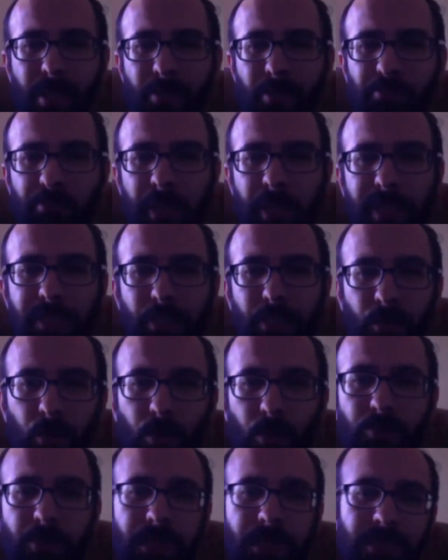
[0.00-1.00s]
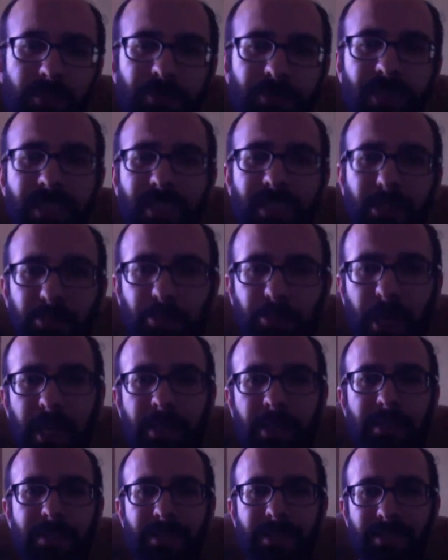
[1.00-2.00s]
by their own metaphysical
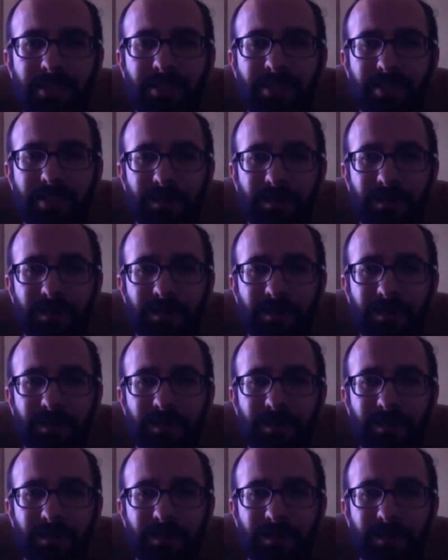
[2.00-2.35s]
biases.